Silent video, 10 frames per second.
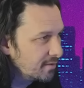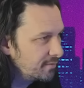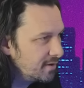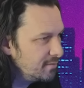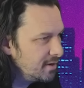
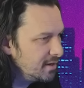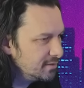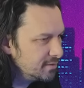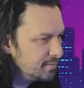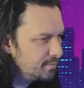Frame rate
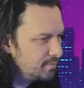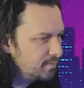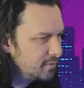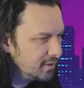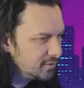is looking
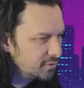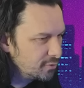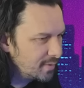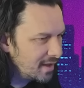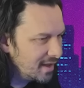not
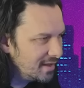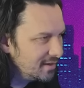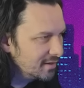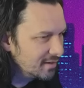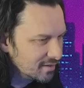too
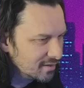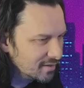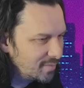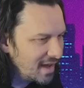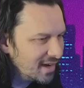bad.
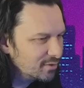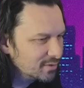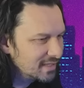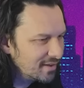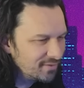The particle
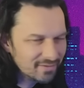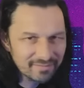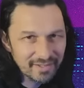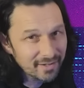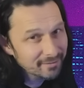stuff,
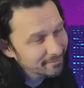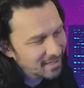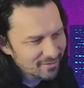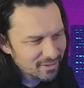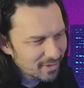you know,
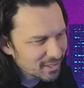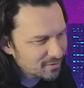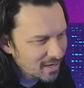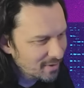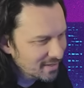gives it away
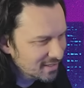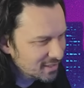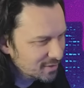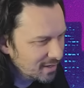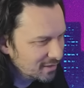straight away that it's
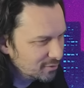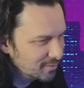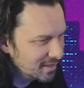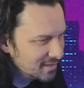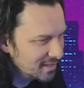a Quake 2
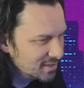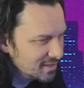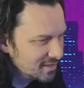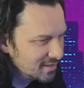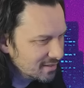based engine,
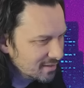isn't it?